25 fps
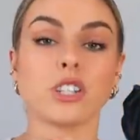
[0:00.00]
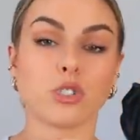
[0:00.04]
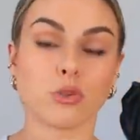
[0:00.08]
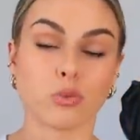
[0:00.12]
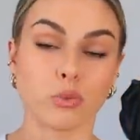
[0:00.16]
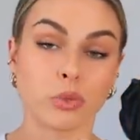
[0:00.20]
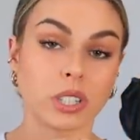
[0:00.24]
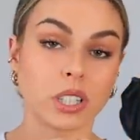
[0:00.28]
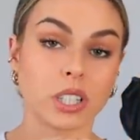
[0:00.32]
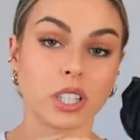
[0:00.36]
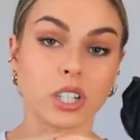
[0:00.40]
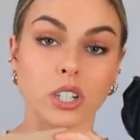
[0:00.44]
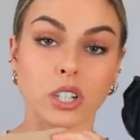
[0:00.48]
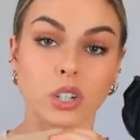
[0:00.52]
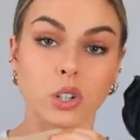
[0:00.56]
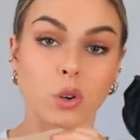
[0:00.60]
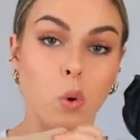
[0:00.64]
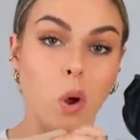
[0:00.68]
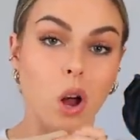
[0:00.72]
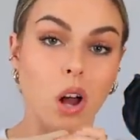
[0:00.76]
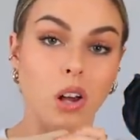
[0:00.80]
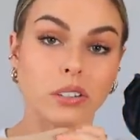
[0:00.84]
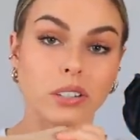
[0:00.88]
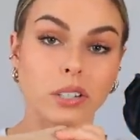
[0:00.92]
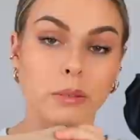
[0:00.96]
just really good
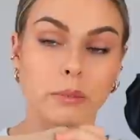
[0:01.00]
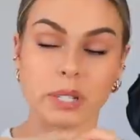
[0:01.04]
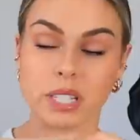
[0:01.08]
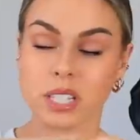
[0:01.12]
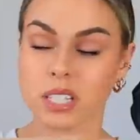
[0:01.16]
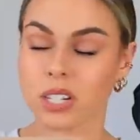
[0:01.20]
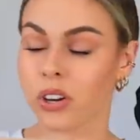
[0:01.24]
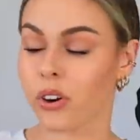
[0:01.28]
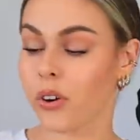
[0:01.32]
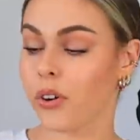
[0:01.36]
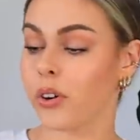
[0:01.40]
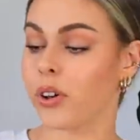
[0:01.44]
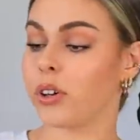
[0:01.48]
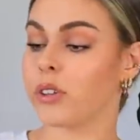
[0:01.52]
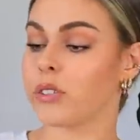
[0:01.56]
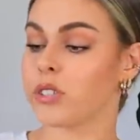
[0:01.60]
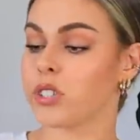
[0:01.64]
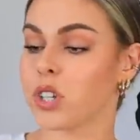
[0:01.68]
quality material.